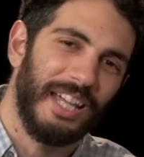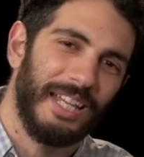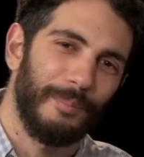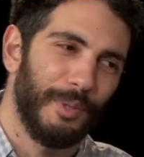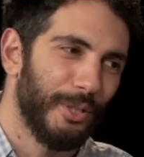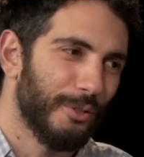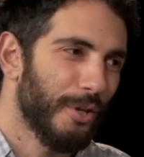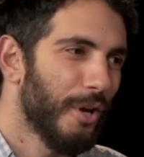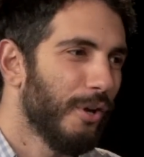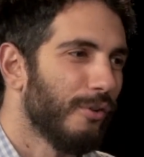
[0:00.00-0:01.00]
second because
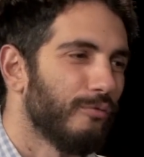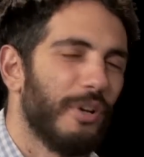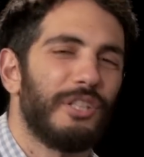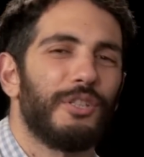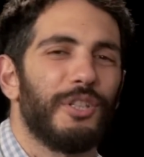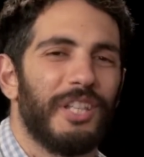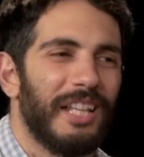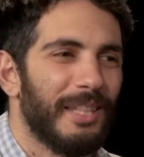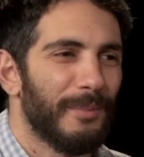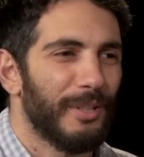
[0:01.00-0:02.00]
Rich just
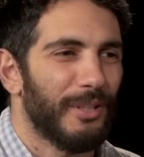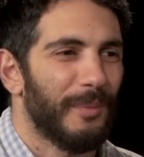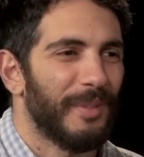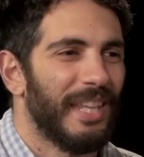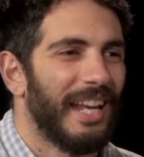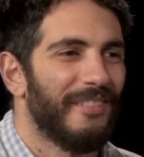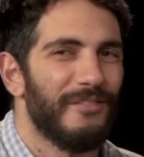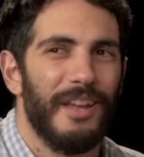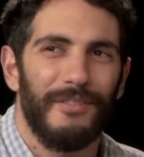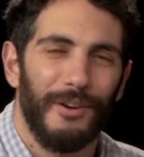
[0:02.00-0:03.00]
said to me something that I've
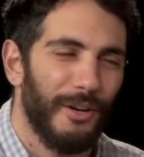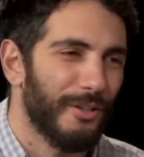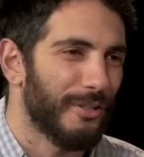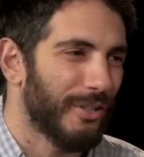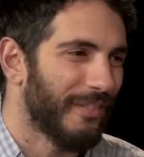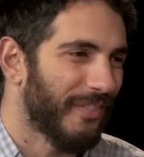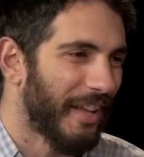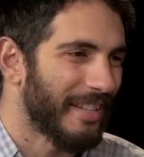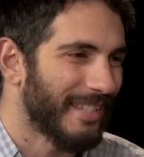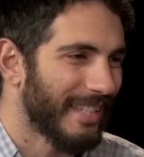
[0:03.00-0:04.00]
never heard a Jet
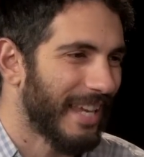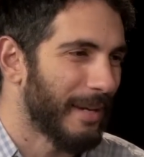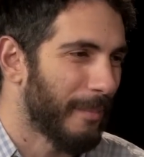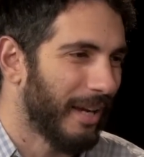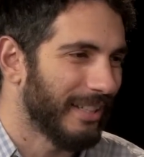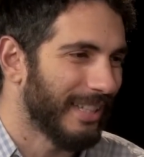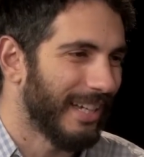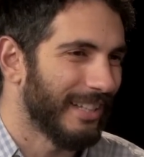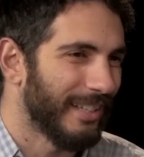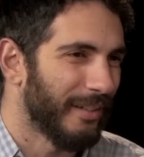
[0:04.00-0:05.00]
fan say in no. my
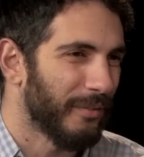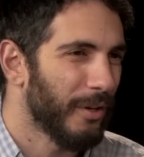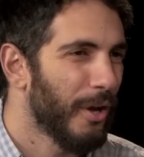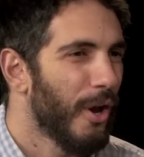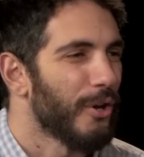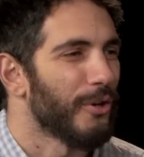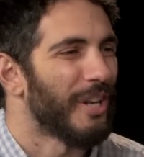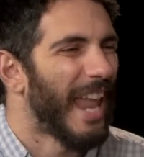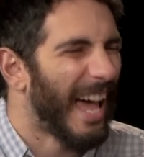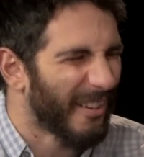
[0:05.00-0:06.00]
entire life you're
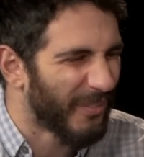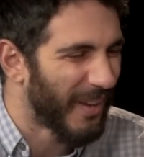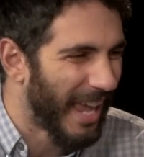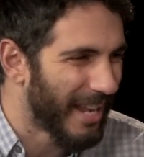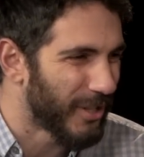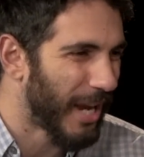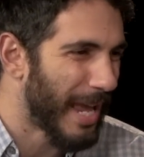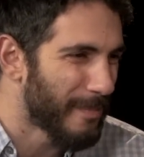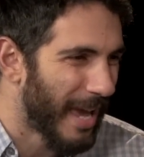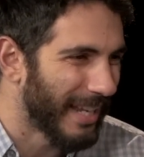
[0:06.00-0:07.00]
not a fan of
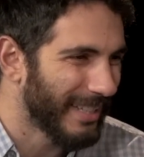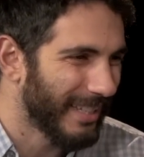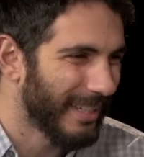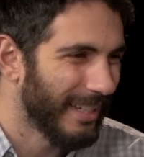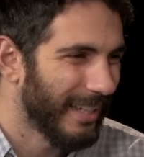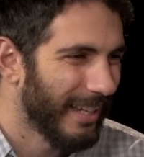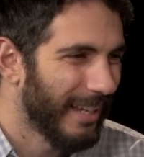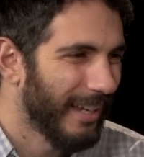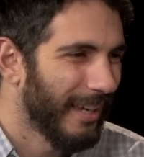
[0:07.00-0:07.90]
Chad no, Pennington? No,